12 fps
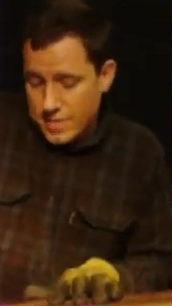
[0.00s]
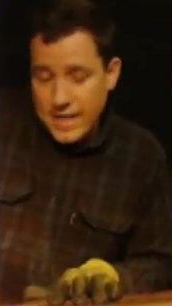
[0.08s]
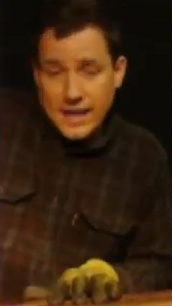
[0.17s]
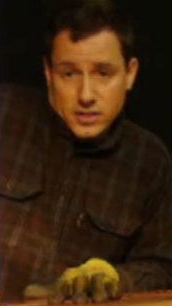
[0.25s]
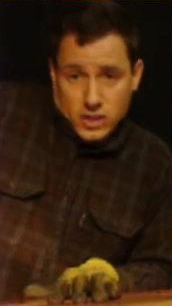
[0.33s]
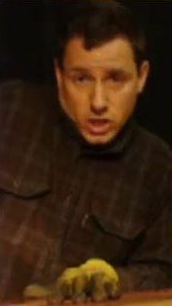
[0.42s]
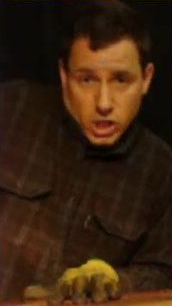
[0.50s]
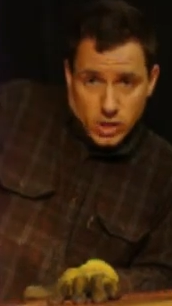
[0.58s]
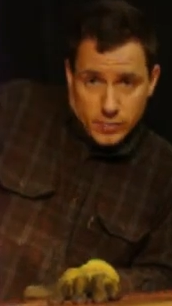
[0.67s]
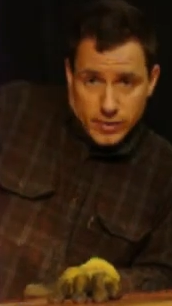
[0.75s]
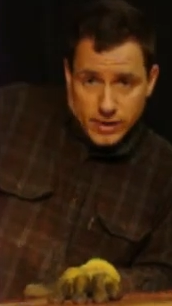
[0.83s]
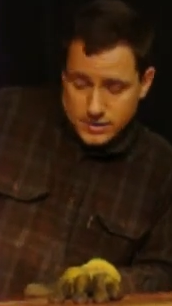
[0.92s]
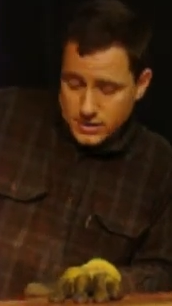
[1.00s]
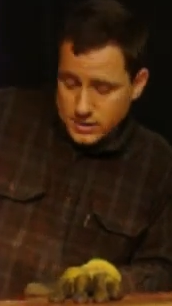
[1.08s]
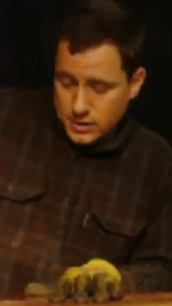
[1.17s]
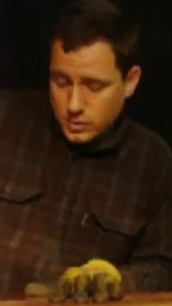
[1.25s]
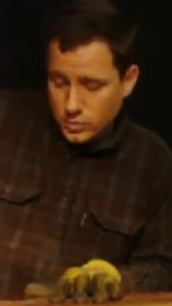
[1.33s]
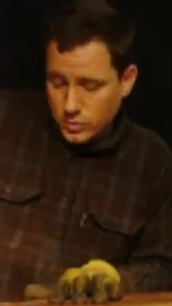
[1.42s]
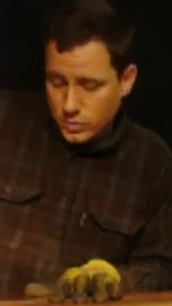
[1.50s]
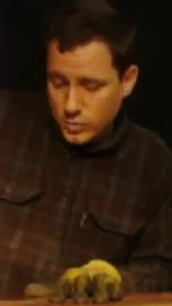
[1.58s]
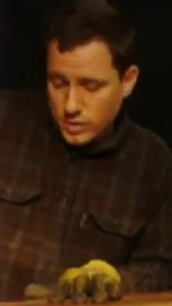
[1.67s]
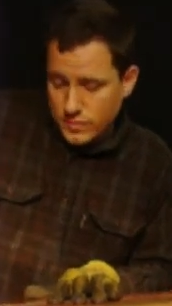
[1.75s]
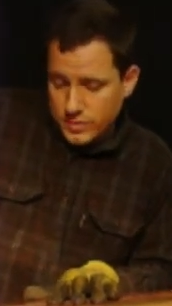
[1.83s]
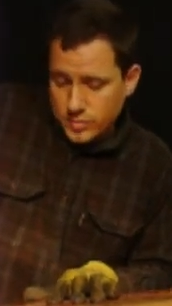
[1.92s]
That's good because it's going to hold
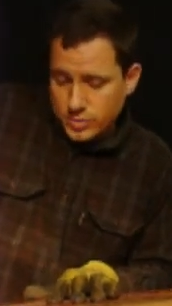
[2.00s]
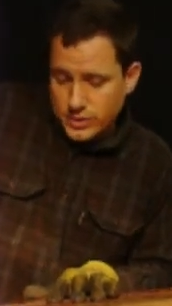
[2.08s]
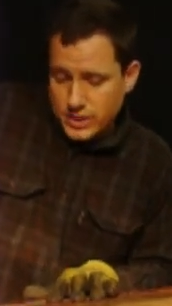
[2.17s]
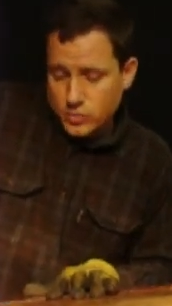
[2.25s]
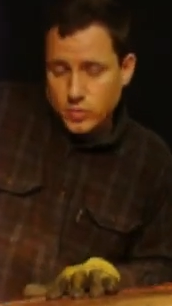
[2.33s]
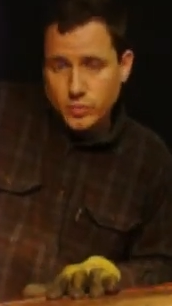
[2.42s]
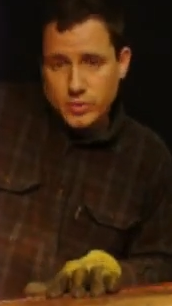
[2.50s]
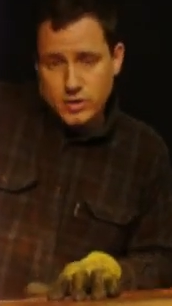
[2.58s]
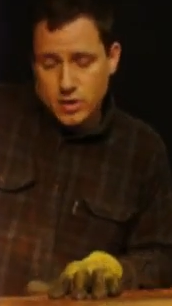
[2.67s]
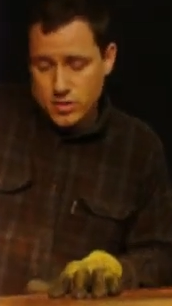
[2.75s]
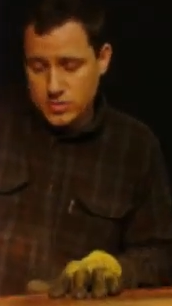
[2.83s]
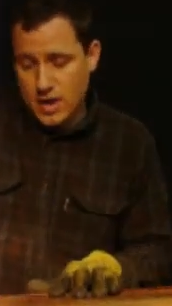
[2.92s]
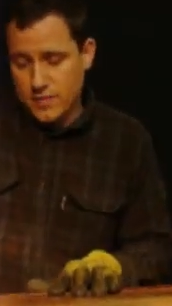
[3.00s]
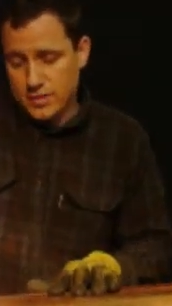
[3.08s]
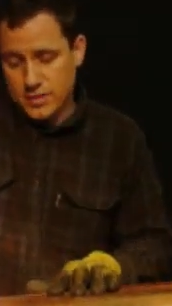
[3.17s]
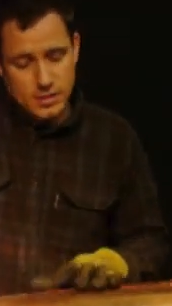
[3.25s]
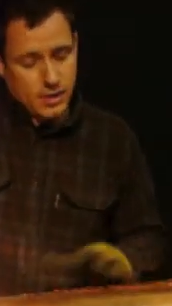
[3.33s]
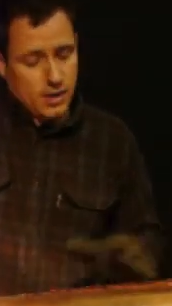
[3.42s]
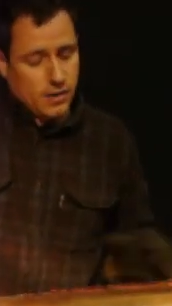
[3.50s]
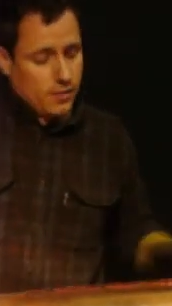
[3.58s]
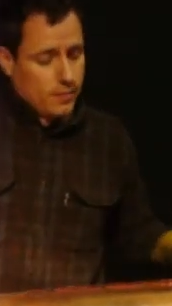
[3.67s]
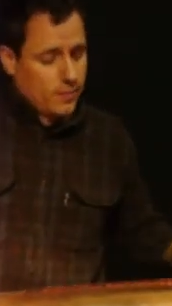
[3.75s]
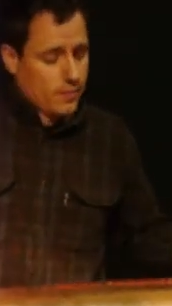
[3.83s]
the rivet in place when we start driving it together.